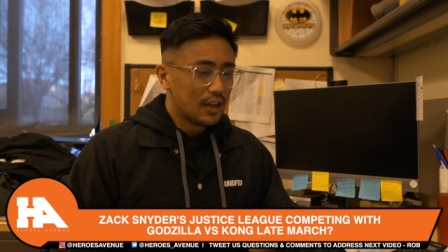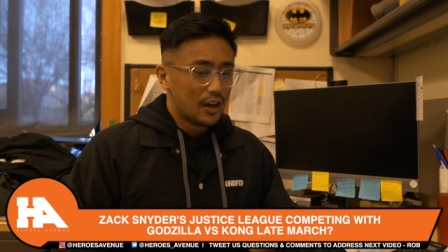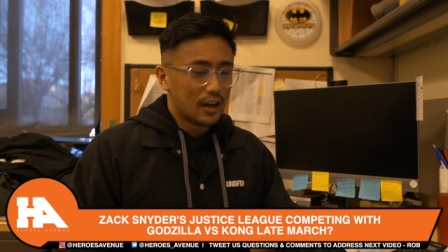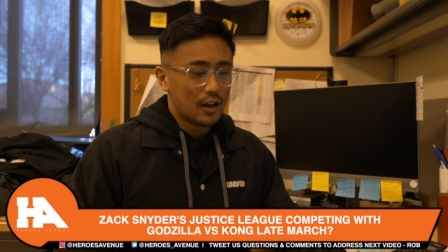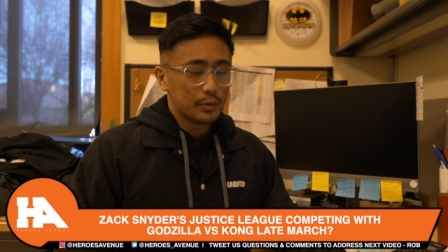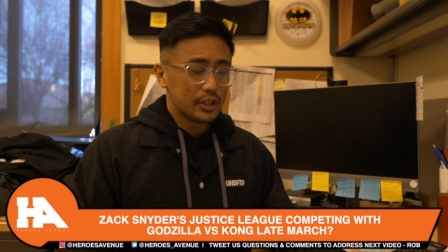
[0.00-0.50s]

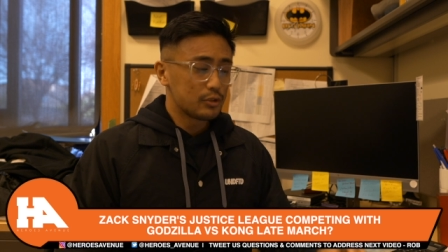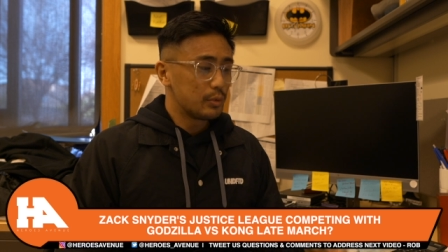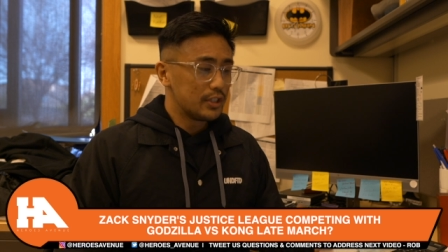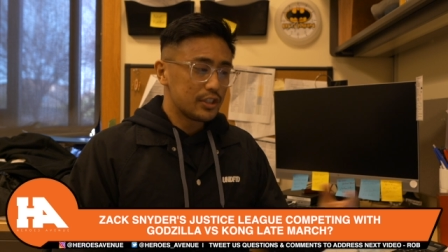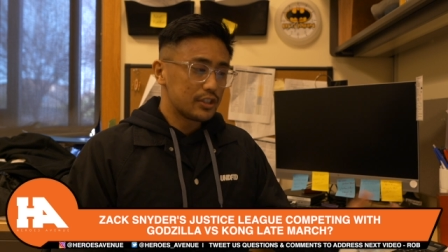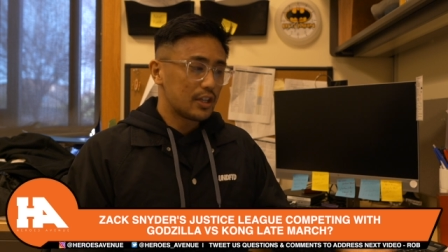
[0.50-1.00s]
because um,
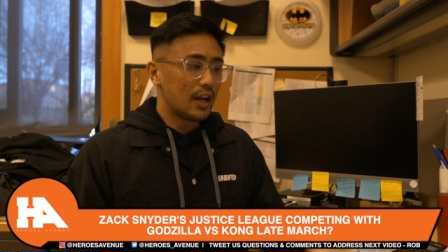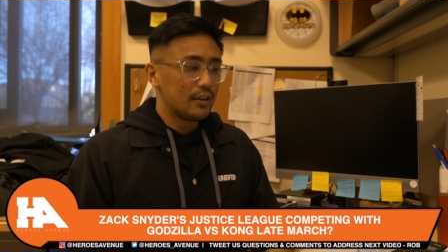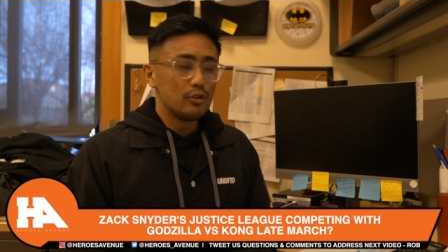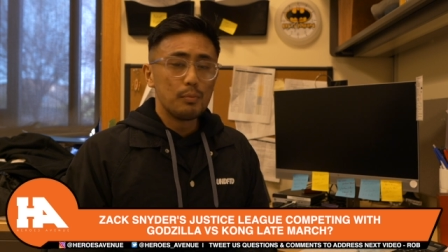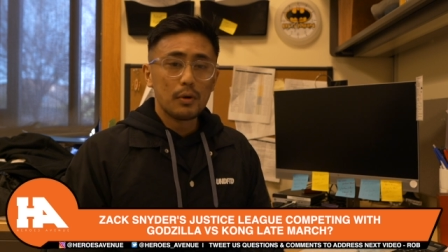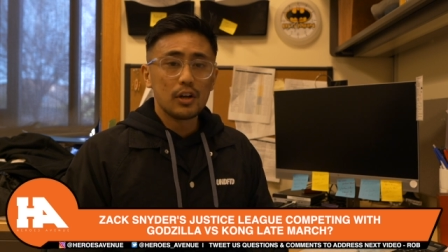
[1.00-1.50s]
we just got
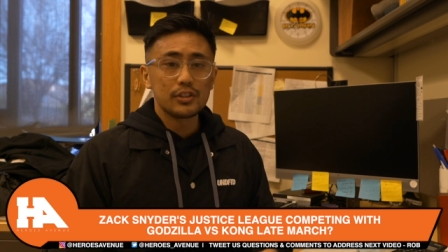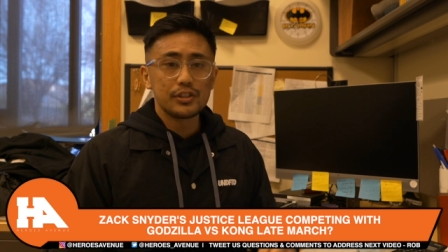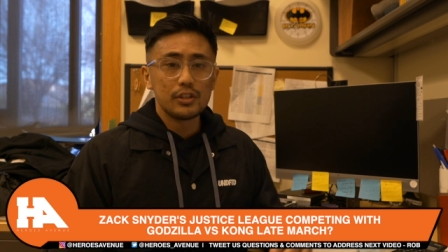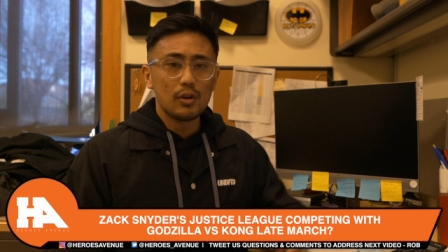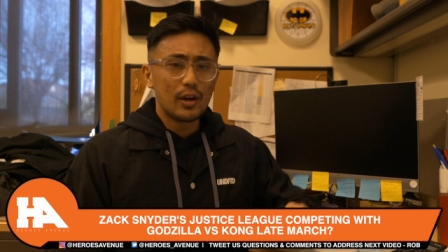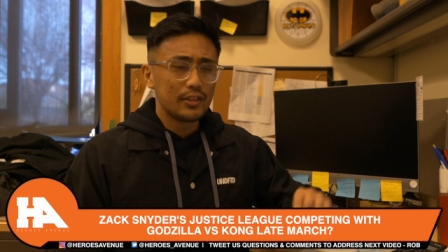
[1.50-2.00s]
new merch.
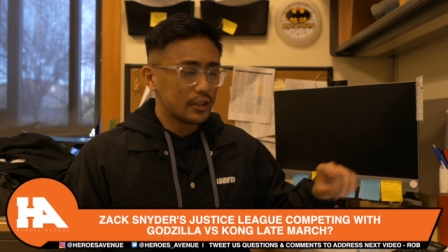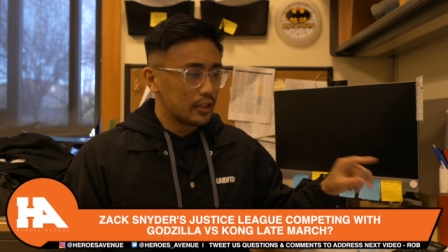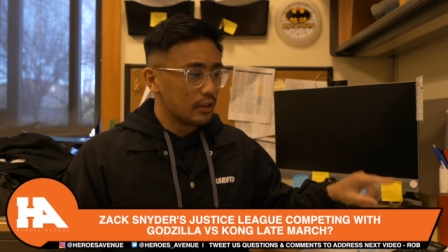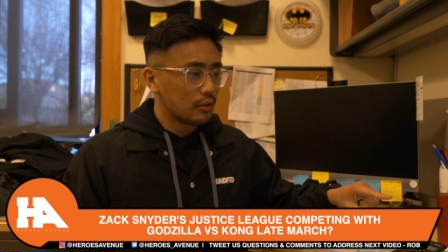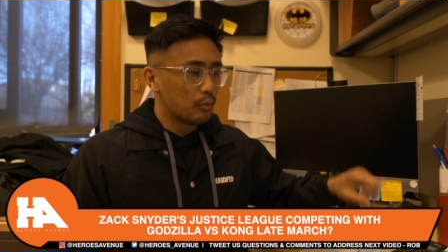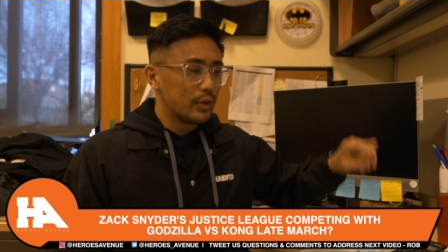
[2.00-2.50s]
You know, I think
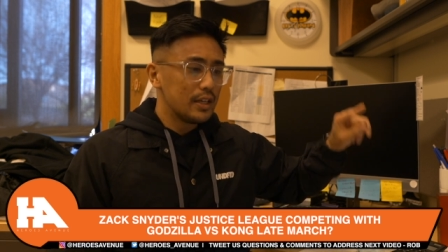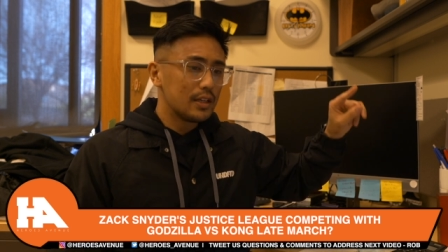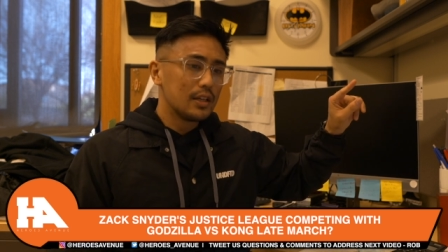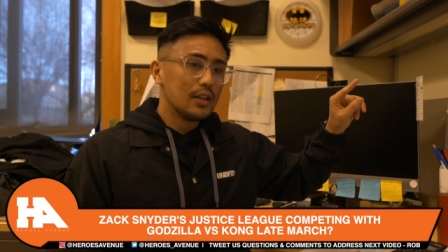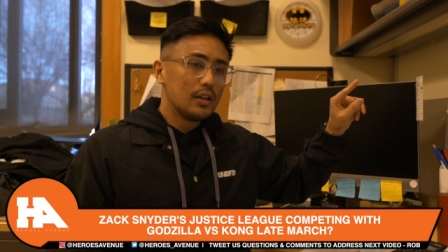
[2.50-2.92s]
the other week